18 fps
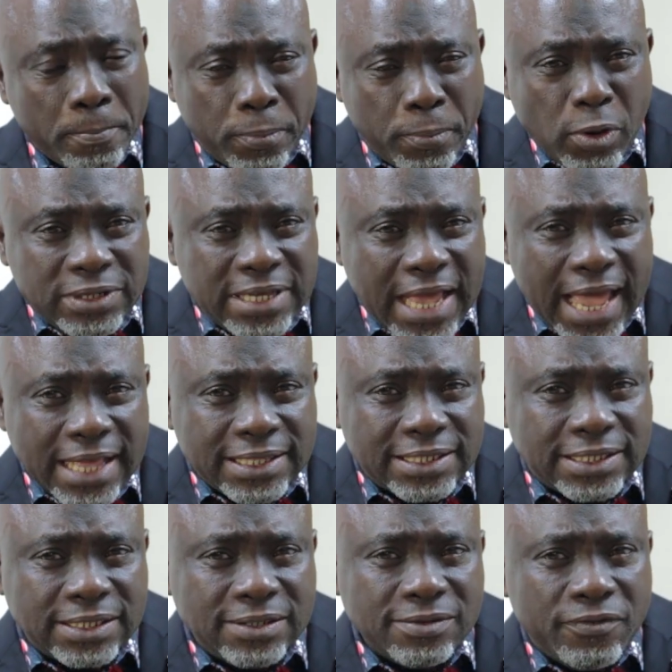
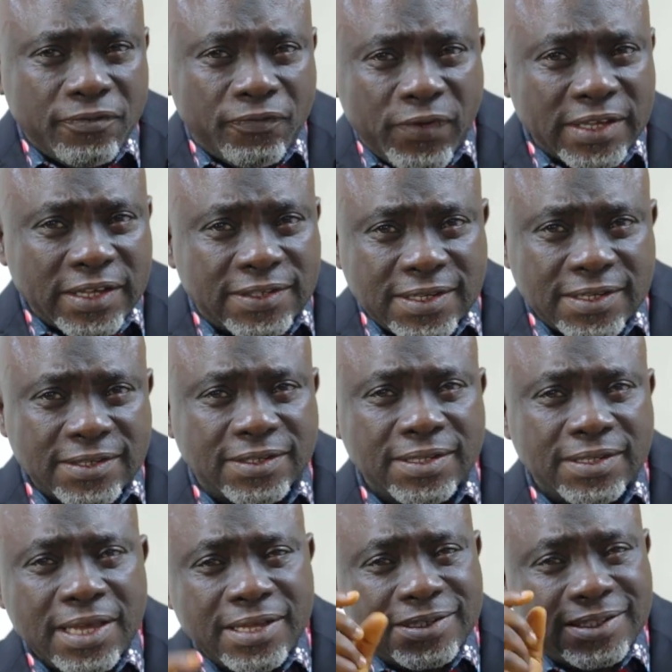Project
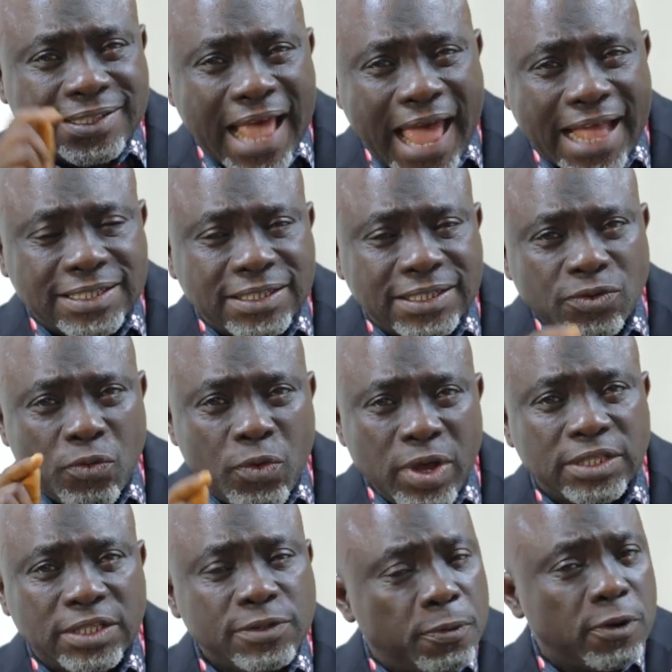phases start
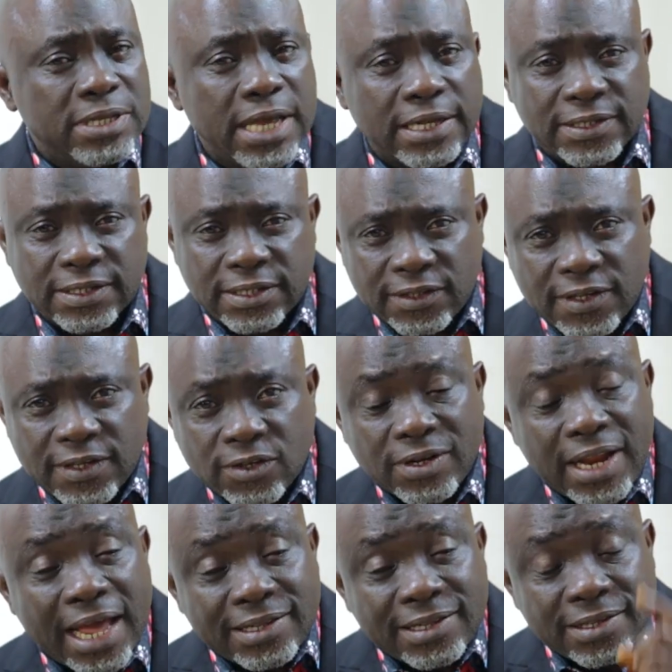with project
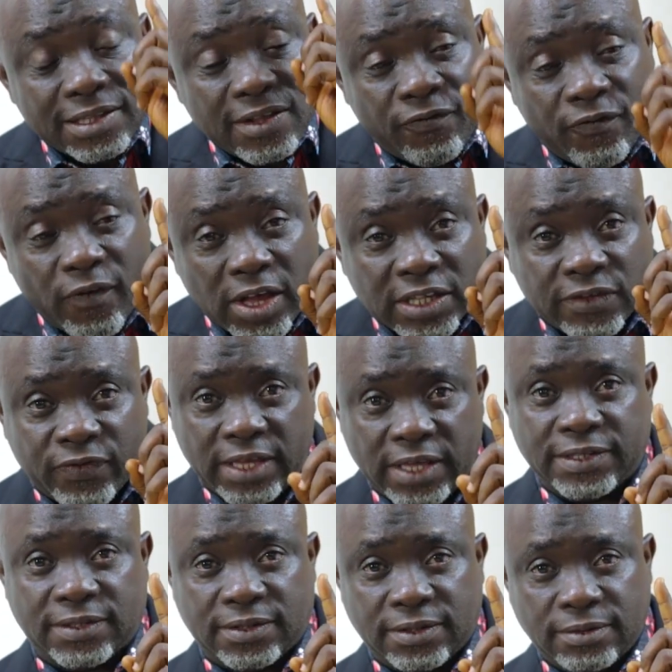initiation. That is the first
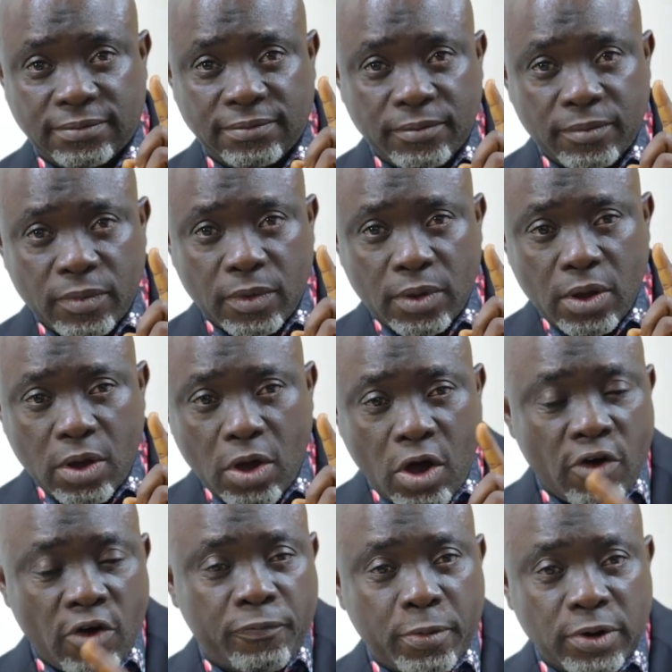phase
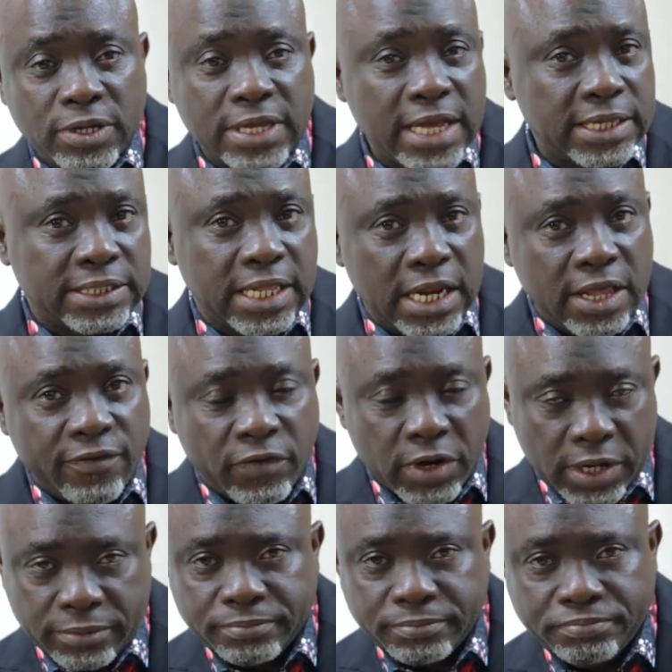of project
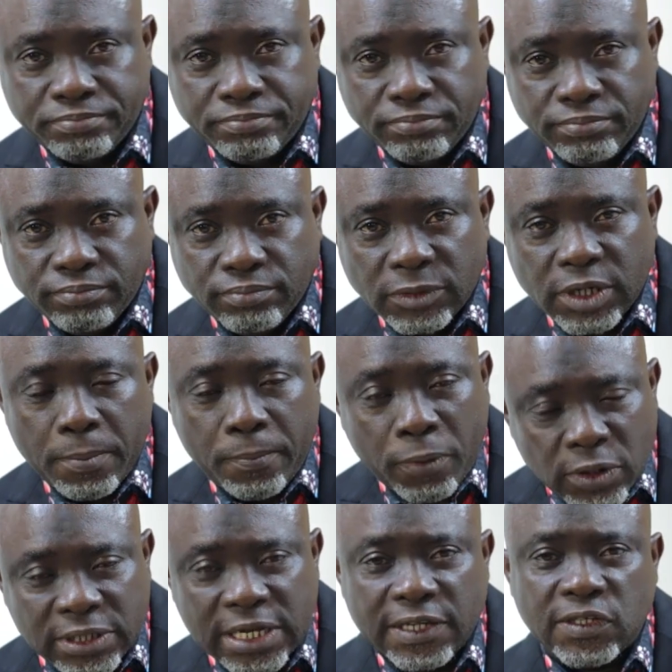delivery,
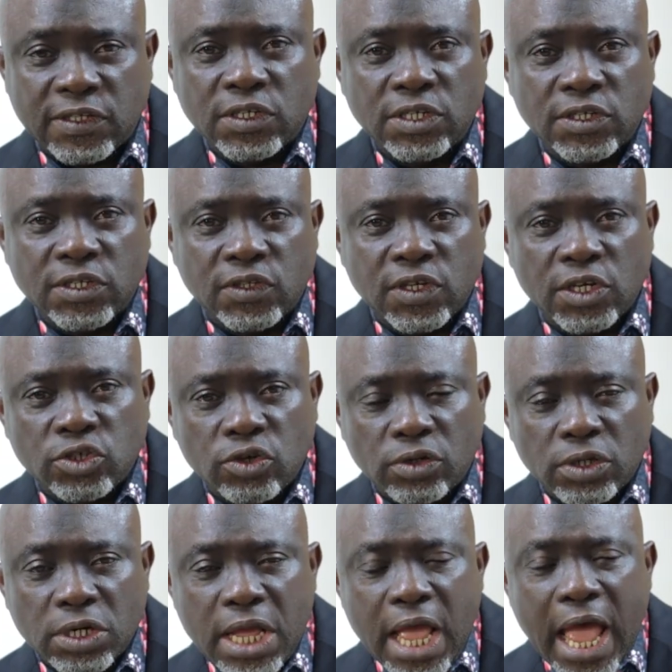project
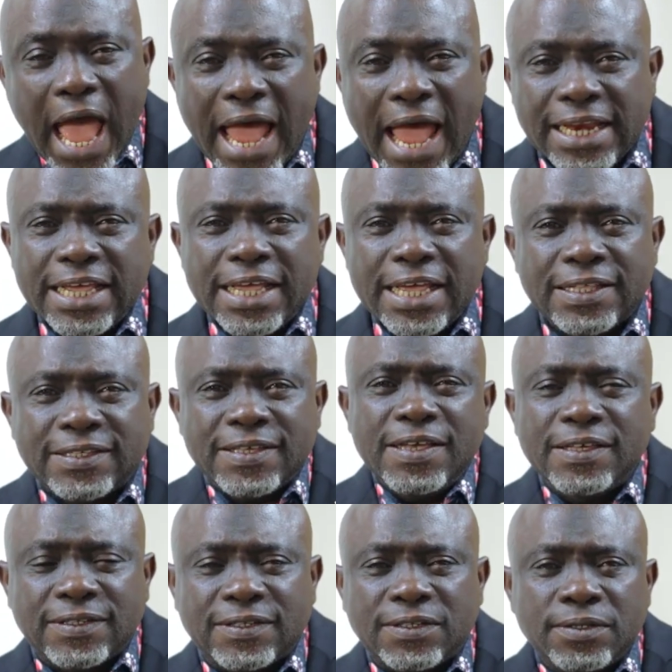initiation. And it
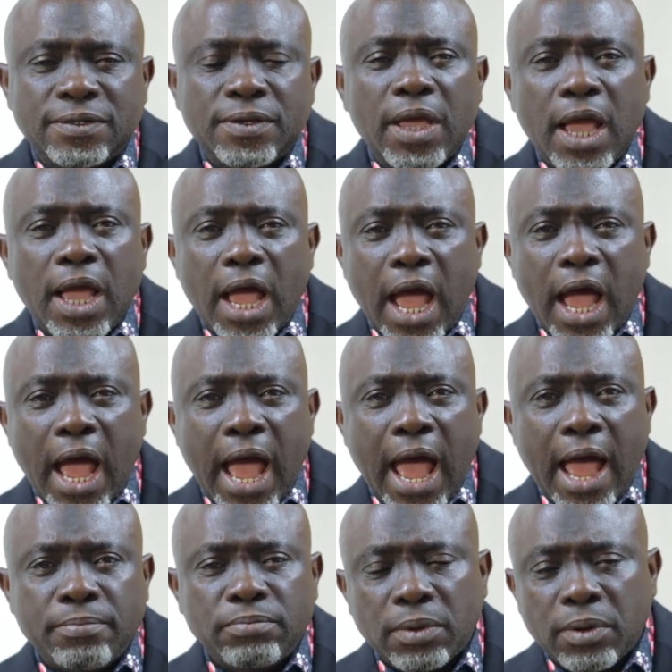is
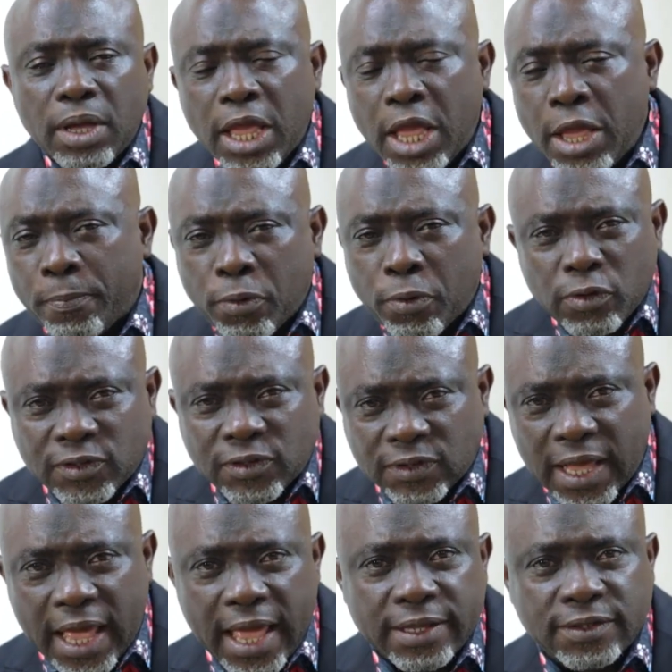a
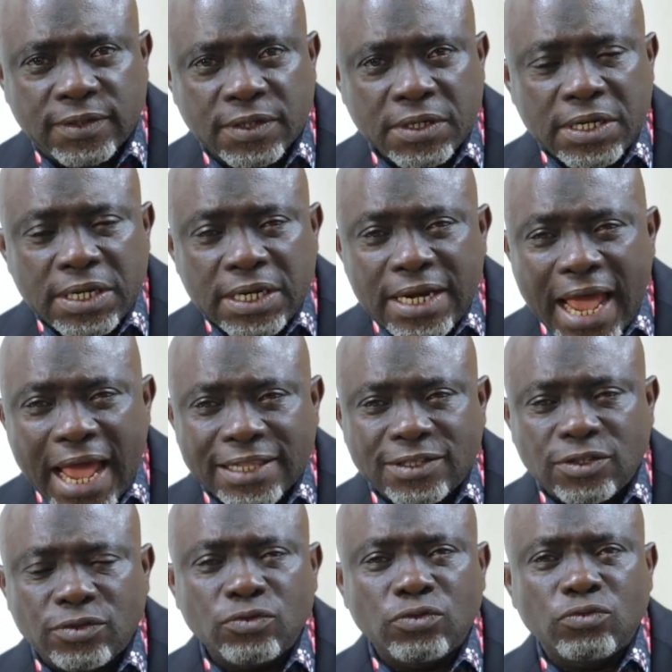process
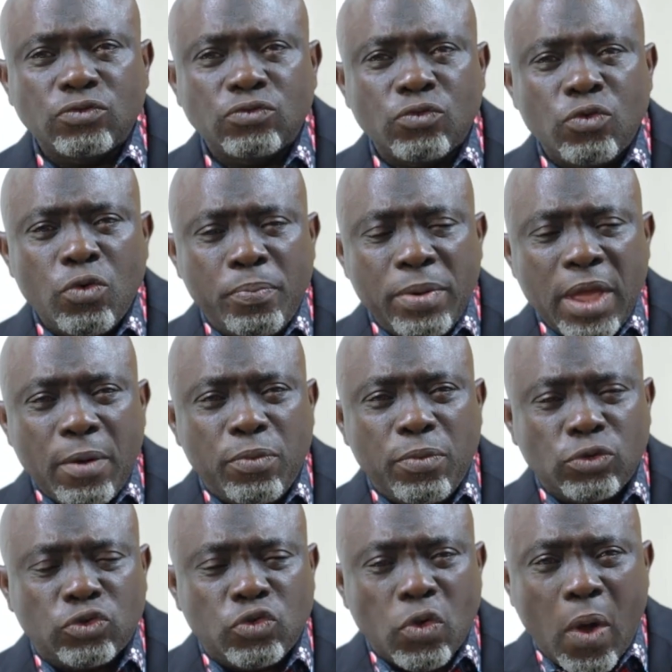that will be
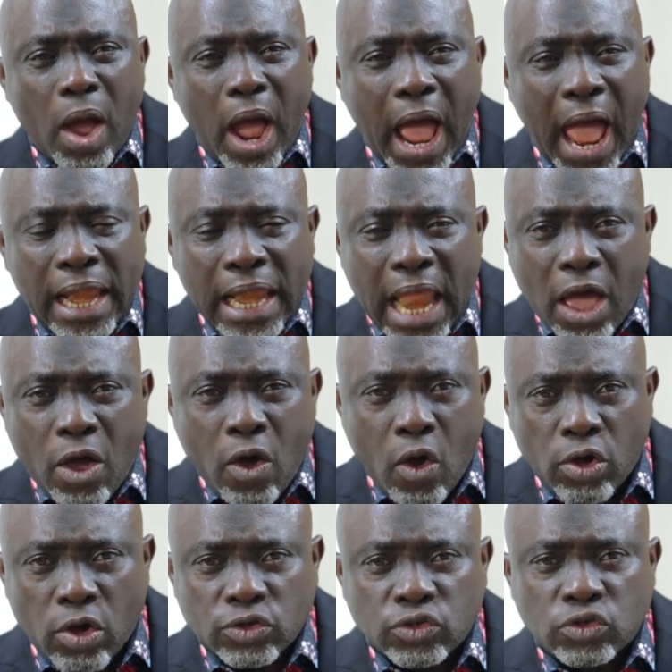able to
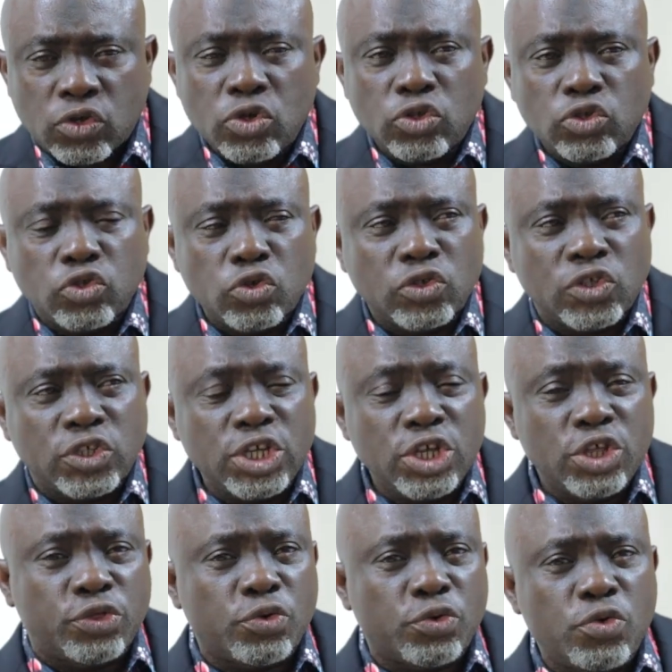allow us to
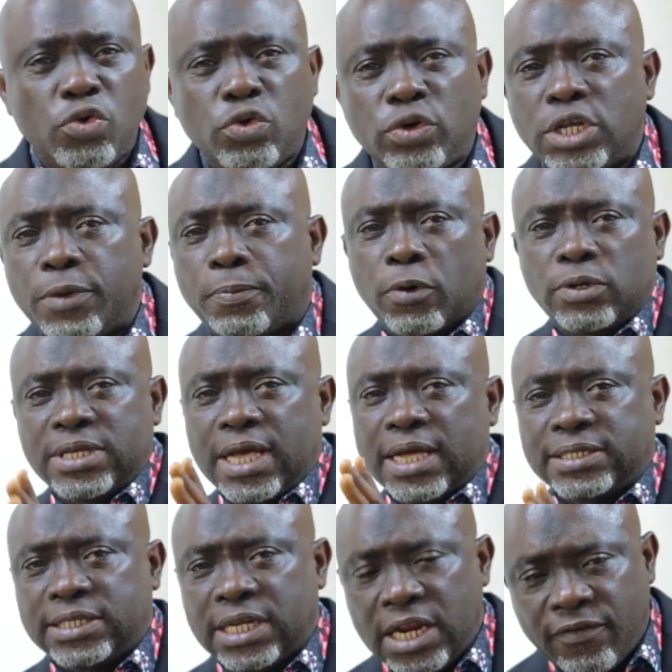see through the
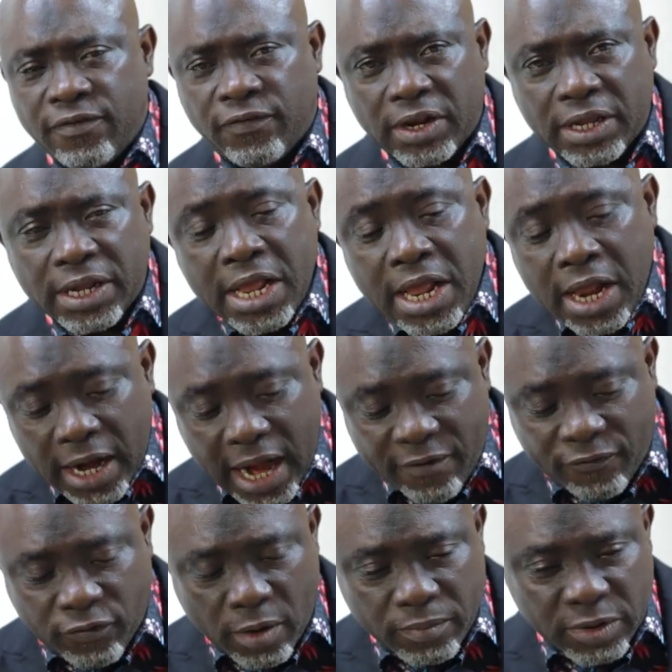project delivery,
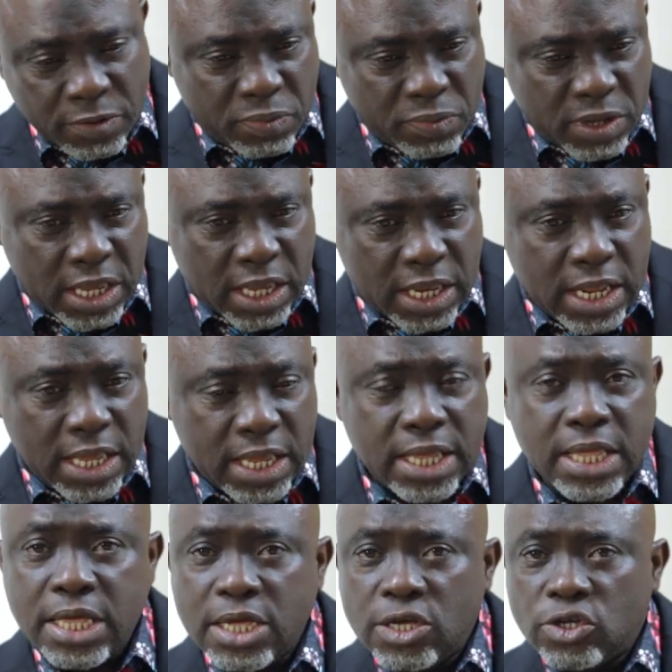right from the beginning